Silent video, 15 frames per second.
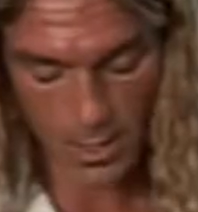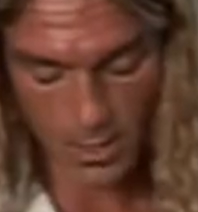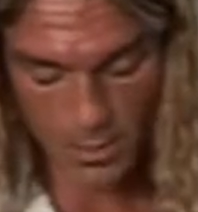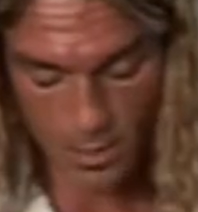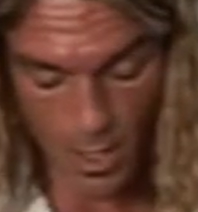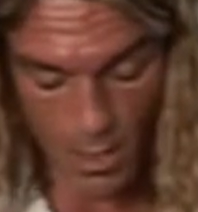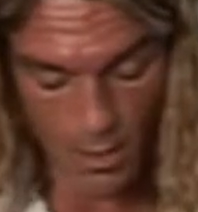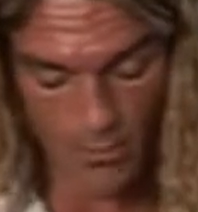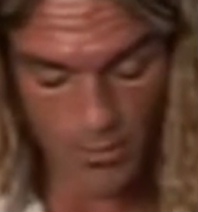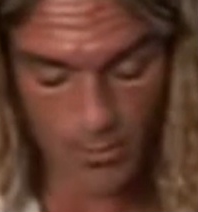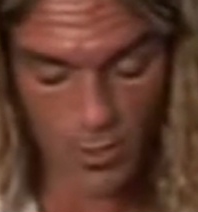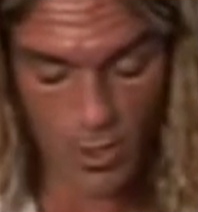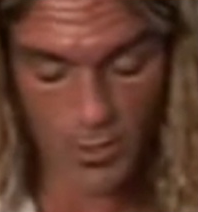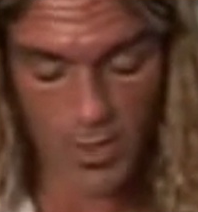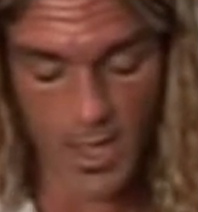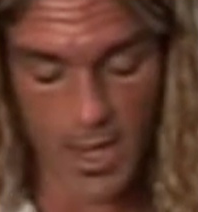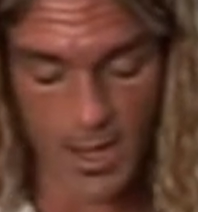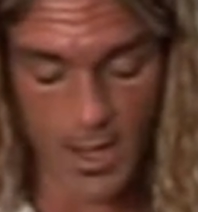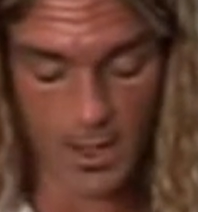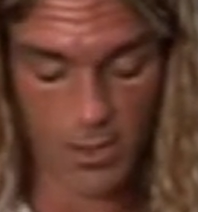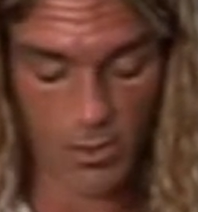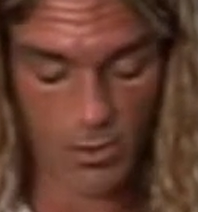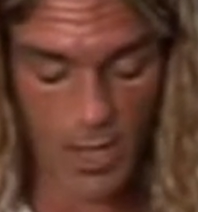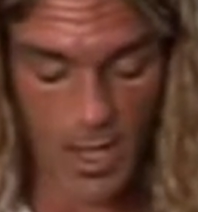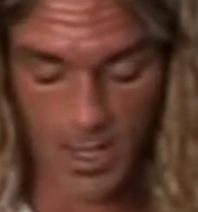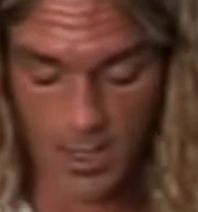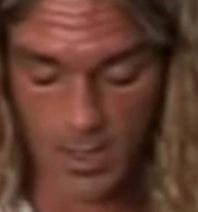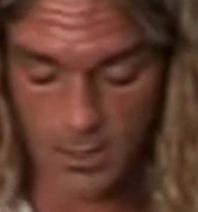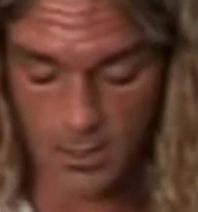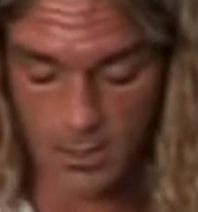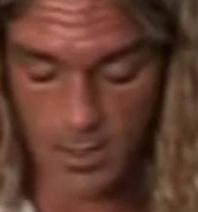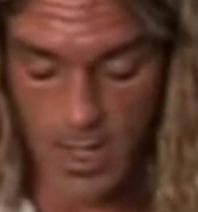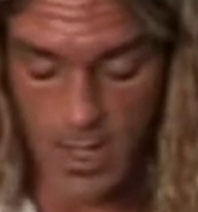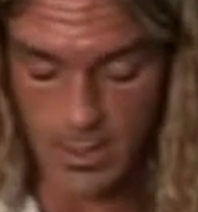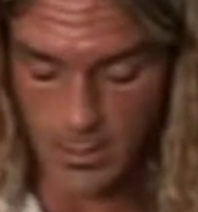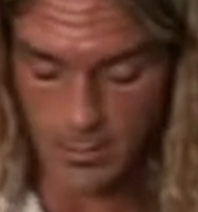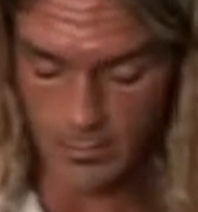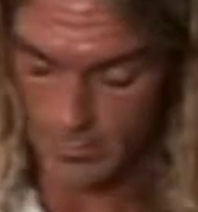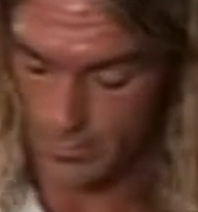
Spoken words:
So if I'm doing that, I can do like an exercise,